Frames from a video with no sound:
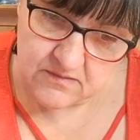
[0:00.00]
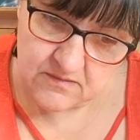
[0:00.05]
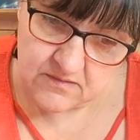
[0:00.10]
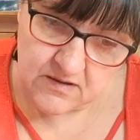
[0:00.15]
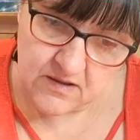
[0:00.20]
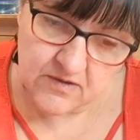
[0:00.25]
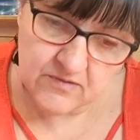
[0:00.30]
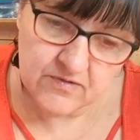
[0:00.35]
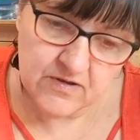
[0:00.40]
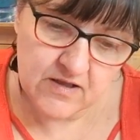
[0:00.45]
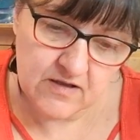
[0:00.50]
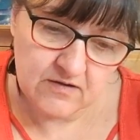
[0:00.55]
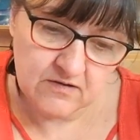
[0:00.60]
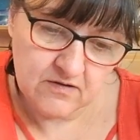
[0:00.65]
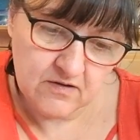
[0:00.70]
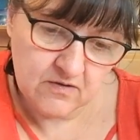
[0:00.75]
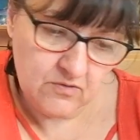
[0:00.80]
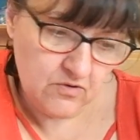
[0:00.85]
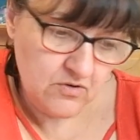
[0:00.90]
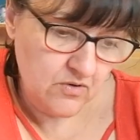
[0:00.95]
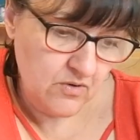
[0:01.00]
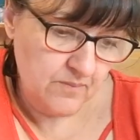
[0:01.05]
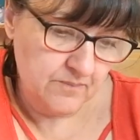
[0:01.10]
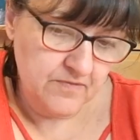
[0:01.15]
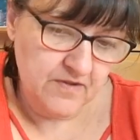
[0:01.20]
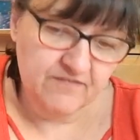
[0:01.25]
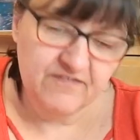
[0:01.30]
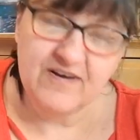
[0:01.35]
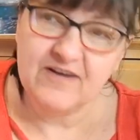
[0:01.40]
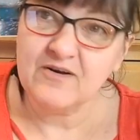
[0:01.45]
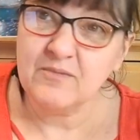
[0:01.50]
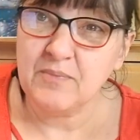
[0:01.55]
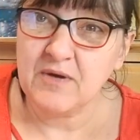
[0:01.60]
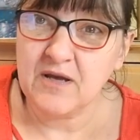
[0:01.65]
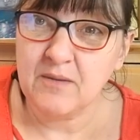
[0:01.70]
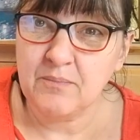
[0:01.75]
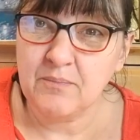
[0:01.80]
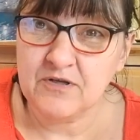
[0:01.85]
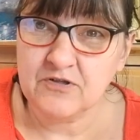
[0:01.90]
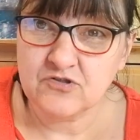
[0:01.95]
oh, there you go. I found a
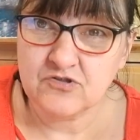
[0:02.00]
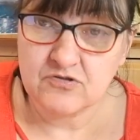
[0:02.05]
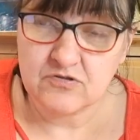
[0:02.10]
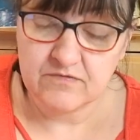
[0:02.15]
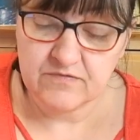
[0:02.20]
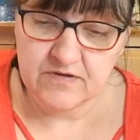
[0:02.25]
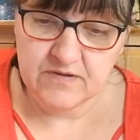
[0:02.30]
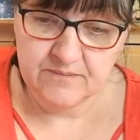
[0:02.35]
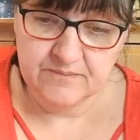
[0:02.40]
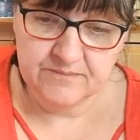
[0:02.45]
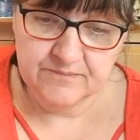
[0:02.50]
better picture of it.